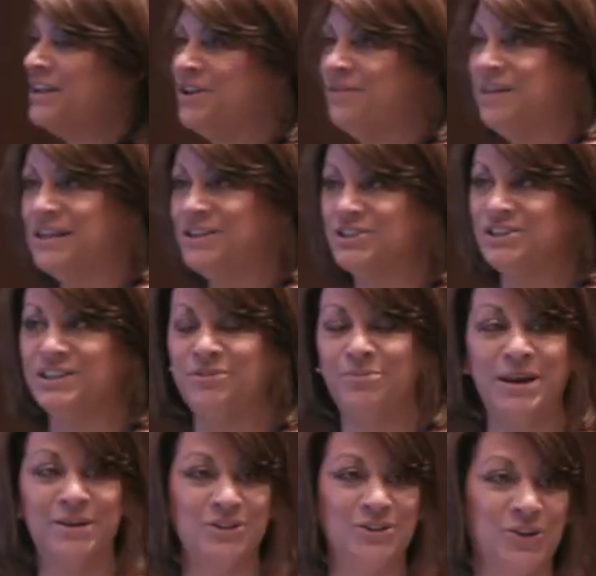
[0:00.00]
innovation,
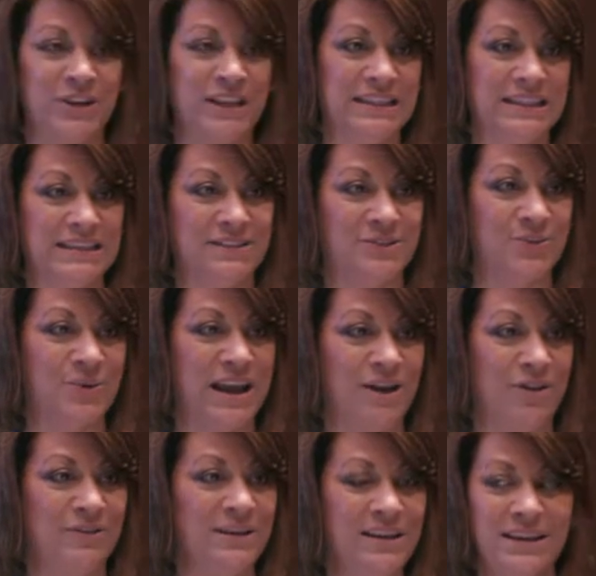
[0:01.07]
about turning things
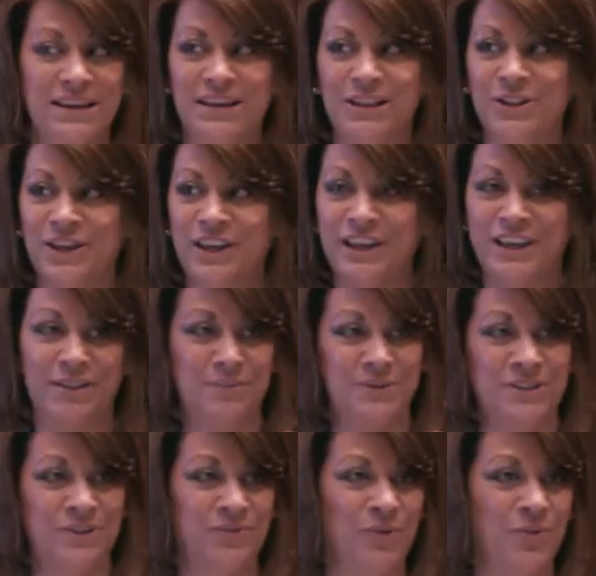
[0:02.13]
around, looking at them
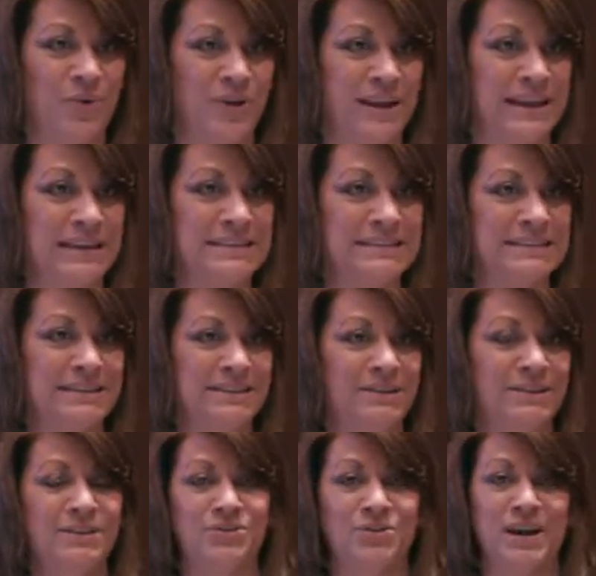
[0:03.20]
different ways,
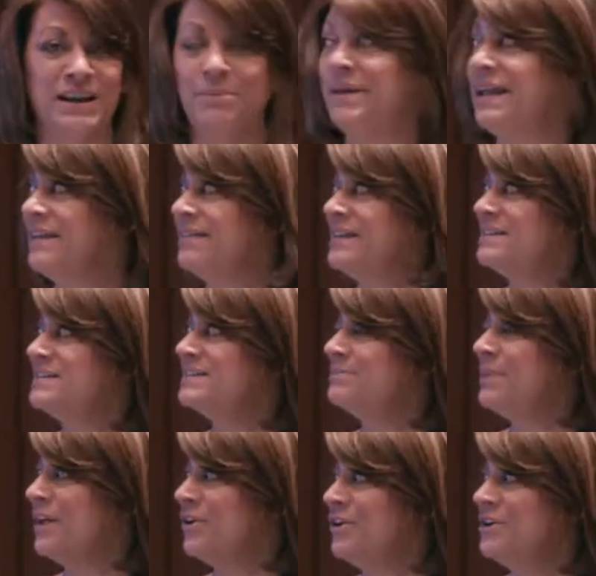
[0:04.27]
and trying to make things
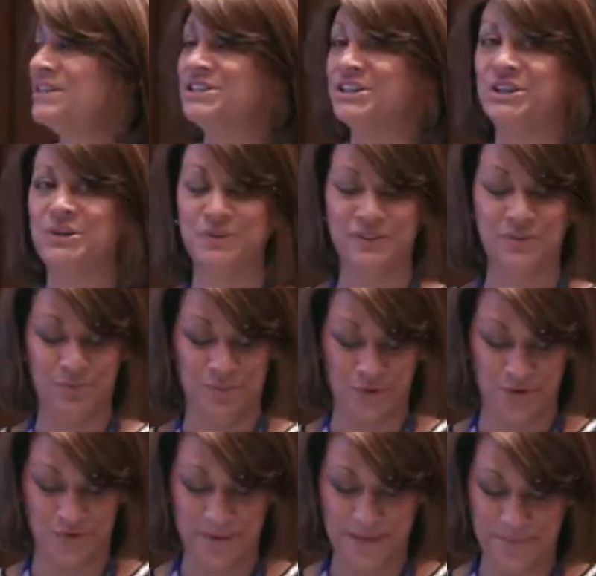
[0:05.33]
better, continuous
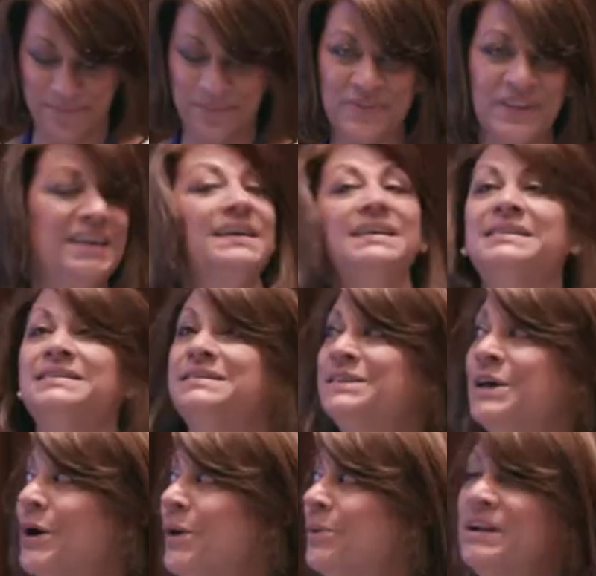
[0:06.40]
improvement.
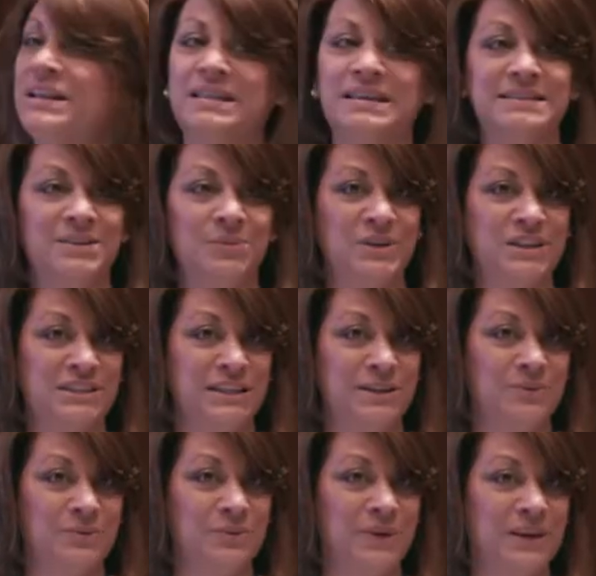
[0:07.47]
So one of the things that we did
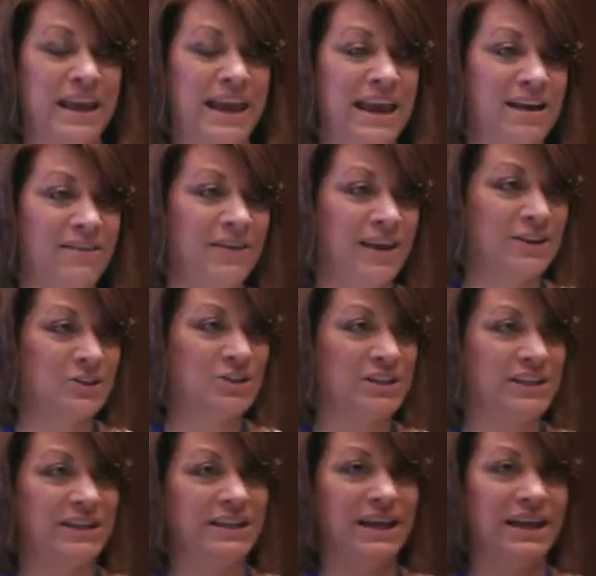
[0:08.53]
was we have actually